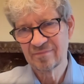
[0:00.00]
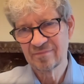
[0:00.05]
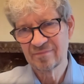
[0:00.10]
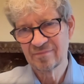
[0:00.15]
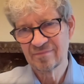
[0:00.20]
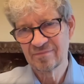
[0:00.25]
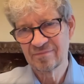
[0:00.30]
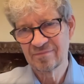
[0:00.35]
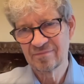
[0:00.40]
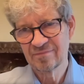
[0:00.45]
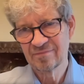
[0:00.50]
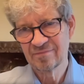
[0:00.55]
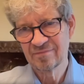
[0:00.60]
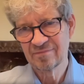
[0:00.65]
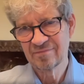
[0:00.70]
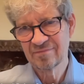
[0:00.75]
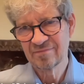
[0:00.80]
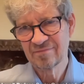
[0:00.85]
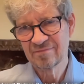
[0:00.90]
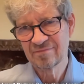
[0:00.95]

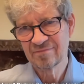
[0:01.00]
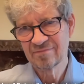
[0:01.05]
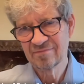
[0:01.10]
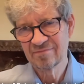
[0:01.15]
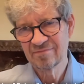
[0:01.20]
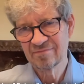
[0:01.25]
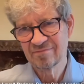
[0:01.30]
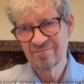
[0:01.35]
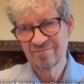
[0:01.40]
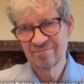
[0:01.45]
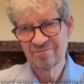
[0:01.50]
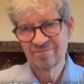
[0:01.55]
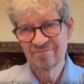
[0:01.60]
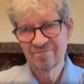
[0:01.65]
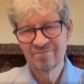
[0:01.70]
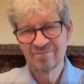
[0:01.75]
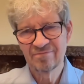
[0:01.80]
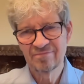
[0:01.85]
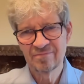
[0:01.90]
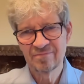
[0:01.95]

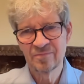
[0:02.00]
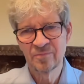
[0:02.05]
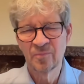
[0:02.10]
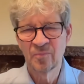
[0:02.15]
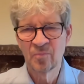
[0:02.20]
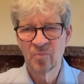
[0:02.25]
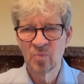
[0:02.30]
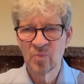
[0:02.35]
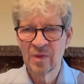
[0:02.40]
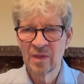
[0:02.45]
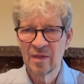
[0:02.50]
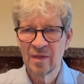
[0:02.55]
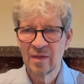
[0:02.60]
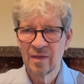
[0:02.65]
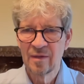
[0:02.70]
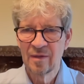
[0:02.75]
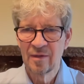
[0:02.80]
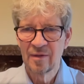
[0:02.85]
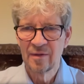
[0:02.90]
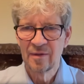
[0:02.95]

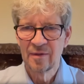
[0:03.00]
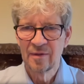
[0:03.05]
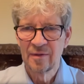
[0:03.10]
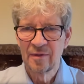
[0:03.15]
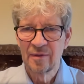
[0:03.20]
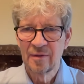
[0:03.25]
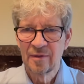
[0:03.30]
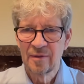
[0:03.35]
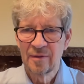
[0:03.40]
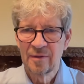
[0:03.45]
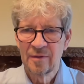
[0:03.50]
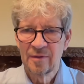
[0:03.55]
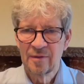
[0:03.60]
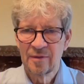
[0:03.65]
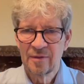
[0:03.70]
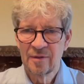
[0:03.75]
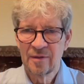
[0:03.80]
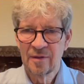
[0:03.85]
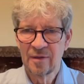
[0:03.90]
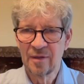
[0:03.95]

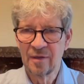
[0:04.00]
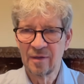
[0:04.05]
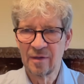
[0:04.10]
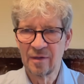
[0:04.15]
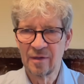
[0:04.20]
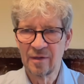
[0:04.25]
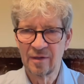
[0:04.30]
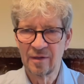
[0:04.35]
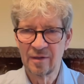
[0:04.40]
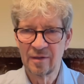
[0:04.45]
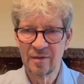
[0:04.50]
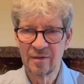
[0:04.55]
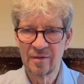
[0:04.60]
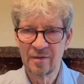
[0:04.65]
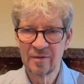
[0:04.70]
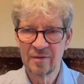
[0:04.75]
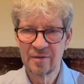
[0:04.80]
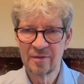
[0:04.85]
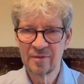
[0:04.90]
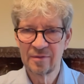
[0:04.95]

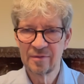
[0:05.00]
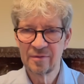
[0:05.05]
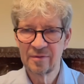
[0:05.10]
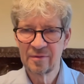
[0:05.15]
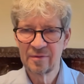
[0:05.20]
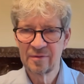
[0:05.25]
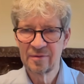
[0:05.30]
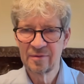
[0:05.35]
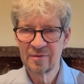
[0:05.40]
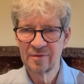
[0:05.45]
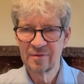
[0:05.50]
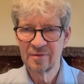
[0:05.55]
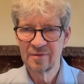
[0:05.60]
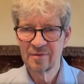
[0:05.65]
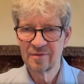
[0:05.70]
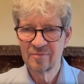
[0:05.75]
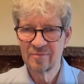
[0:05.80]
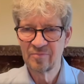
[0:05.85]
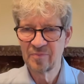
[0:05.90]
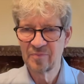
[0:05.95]

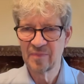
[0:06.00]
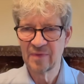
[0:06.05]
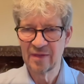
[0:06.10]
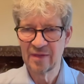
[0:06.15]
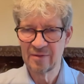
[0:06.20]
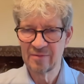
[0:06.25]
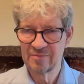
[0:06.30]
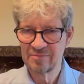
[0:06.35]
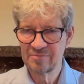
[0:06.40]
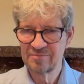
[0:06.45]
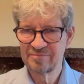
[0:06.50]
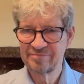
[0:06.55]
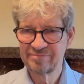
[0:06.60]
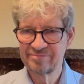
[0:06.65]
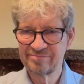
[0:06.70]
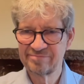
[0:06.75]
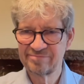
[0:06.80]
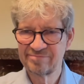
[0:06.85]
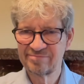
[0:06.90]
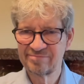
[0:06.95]

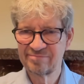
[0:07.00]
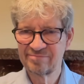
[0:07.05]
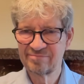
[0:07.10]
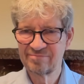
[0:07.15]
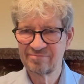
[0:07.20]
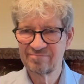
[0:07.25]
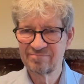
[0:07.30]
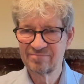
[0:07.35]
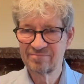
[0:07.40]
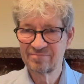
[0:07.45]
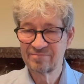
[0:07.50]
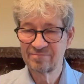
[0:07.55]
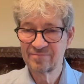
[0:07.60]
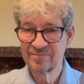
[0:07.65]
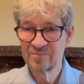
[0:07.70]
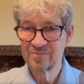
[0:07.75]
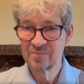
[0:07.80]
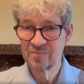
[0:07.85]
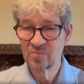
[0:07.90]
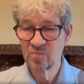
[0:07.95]
No words are spoken by the person on screen.